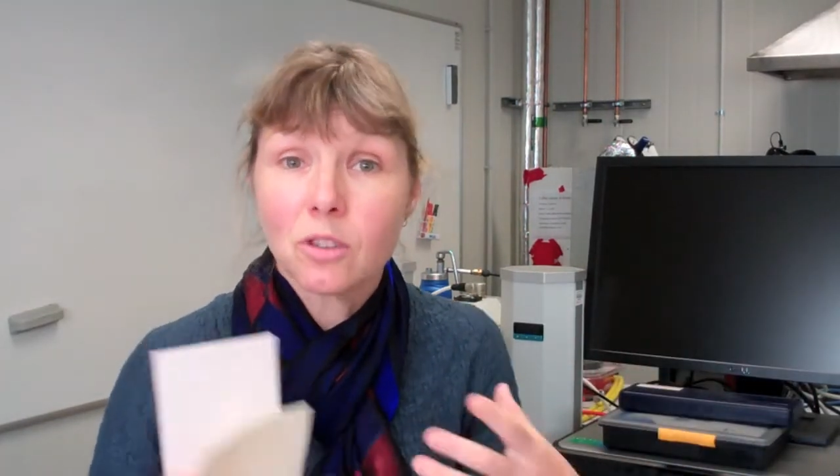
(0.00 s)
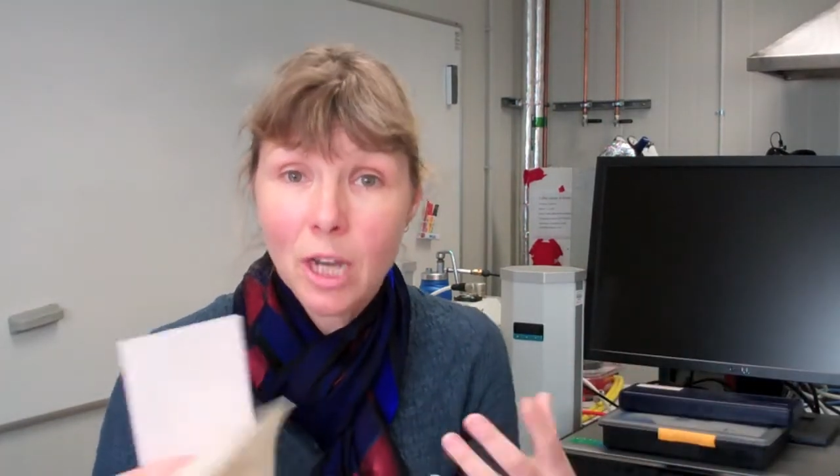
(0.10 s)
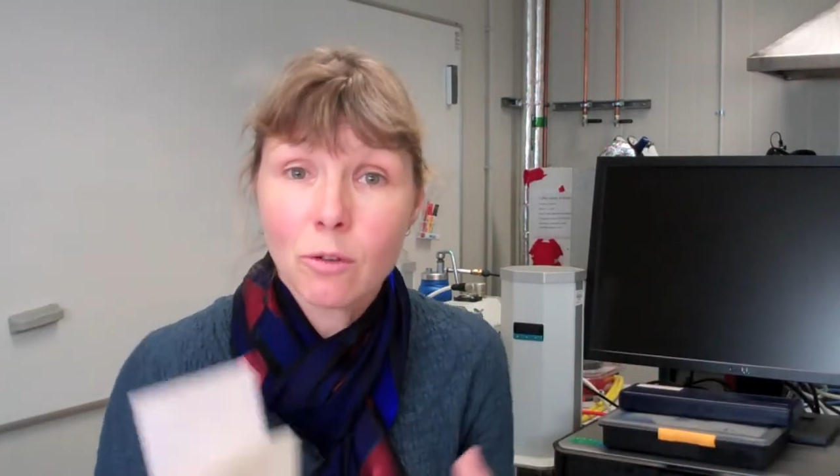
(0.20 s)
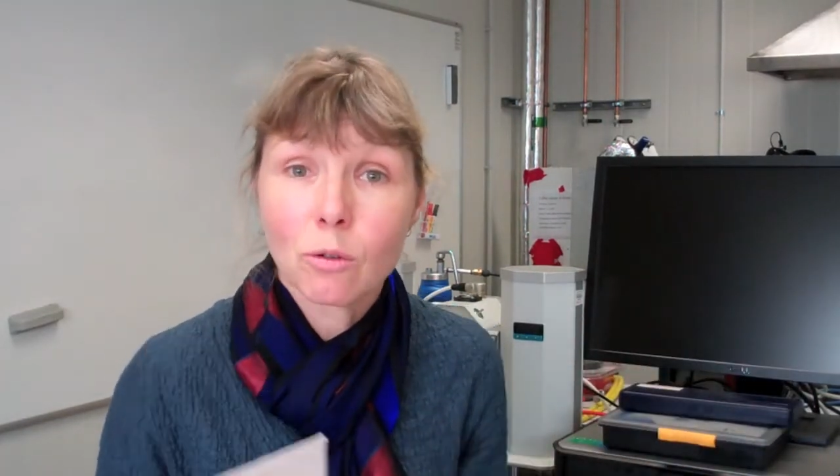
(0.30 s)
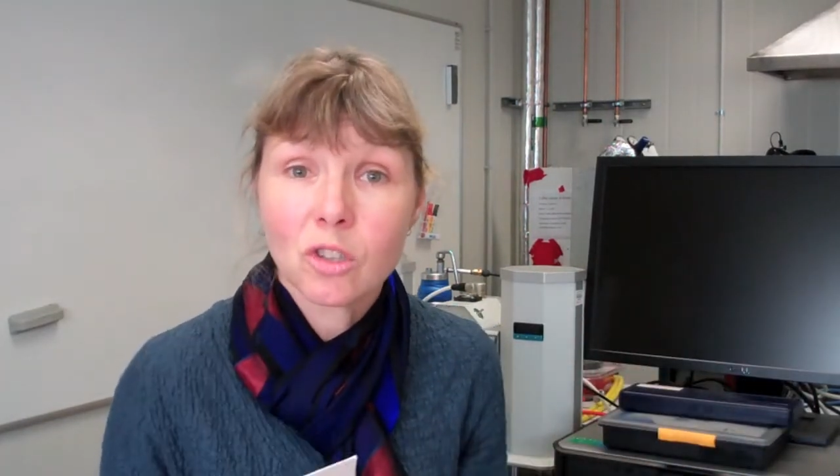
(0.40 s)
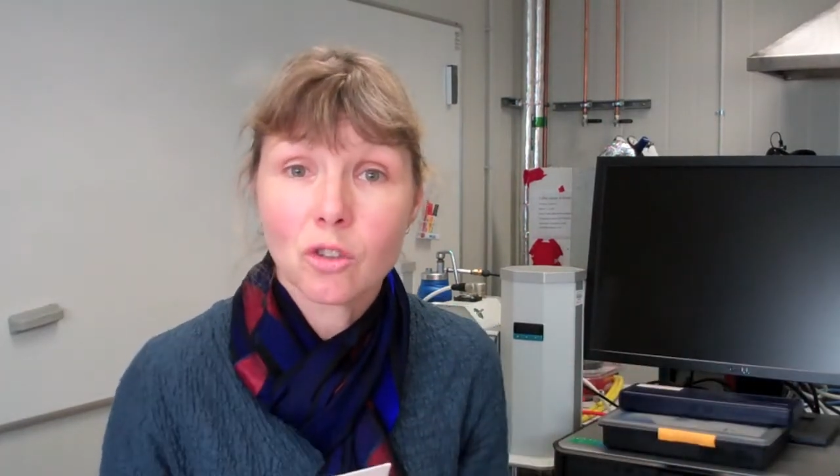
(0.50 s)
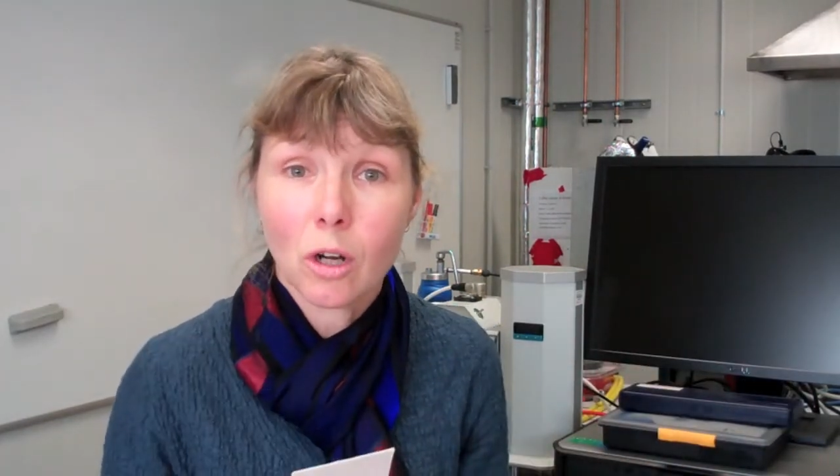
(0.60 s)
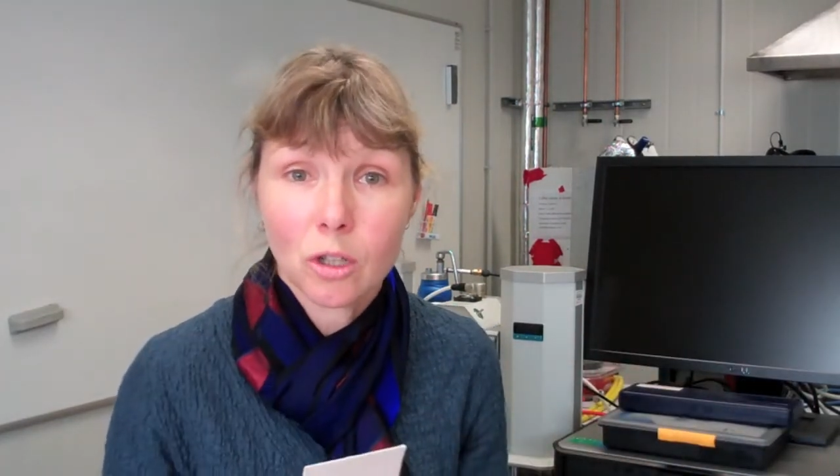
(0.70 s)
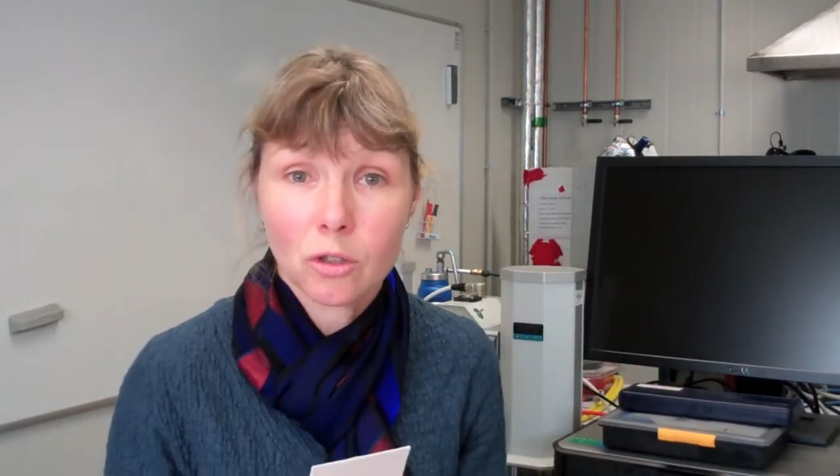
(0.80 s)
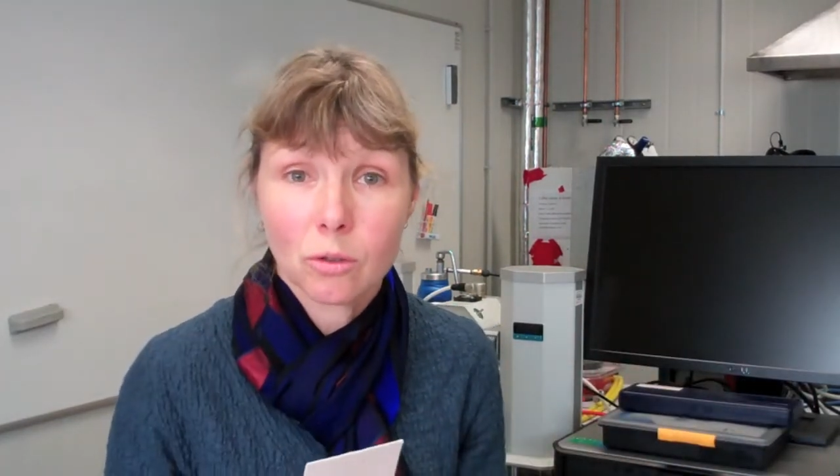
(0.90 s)
general
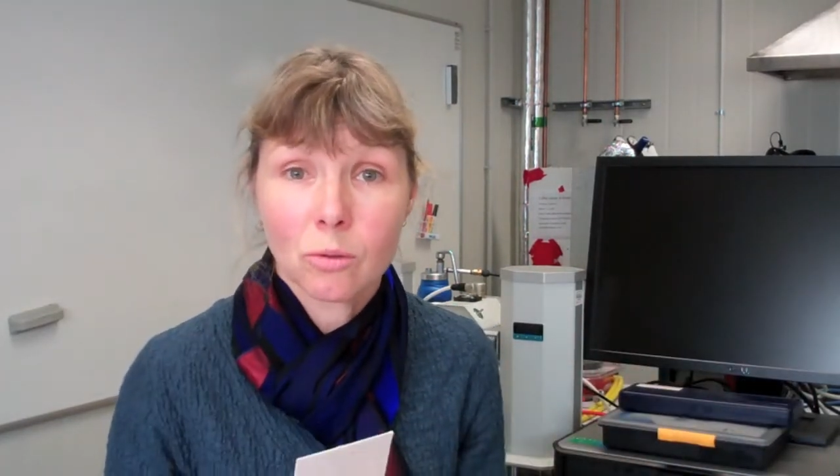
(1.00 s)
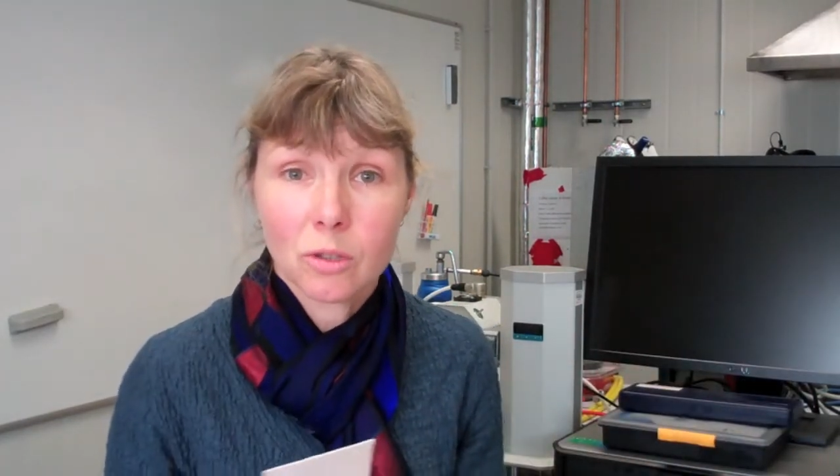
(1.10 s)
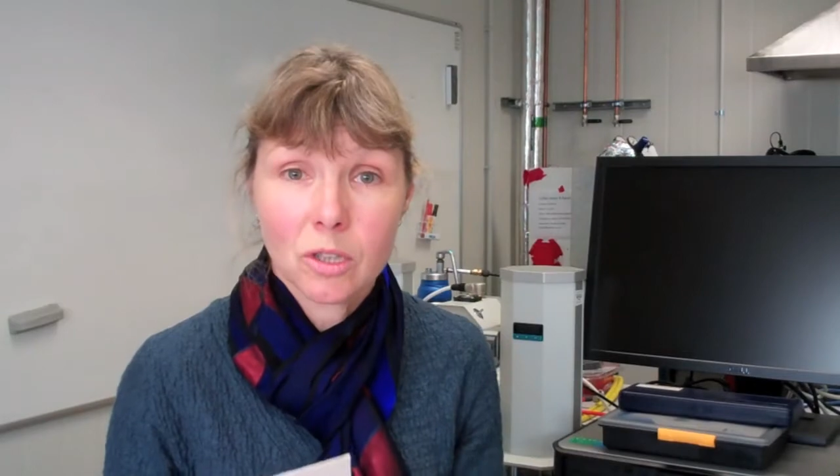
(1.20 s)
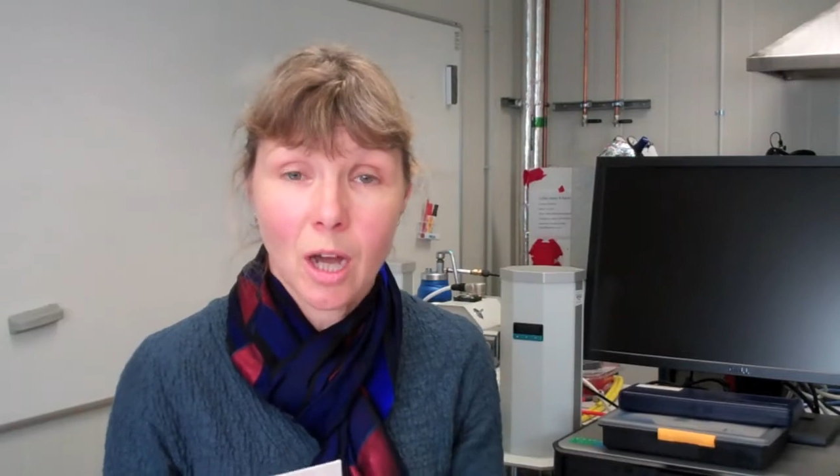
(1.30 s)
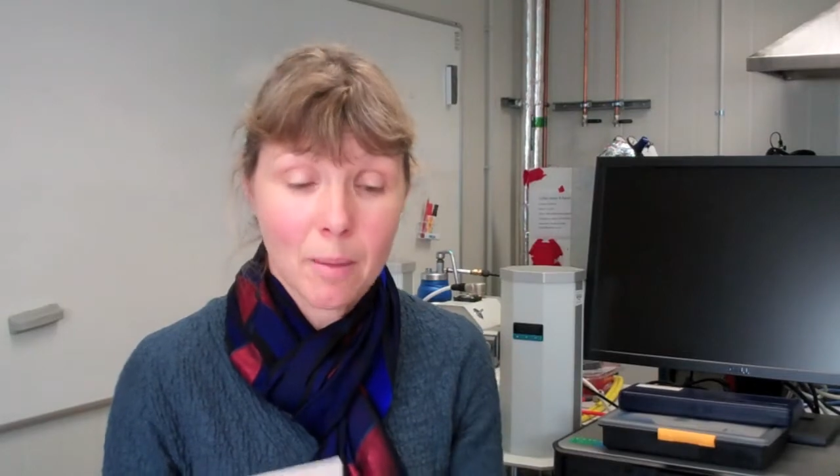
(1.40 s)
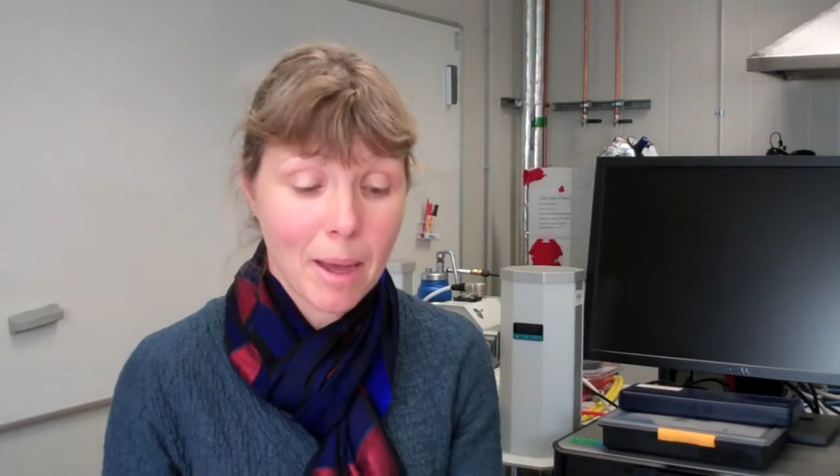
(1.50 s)
structural type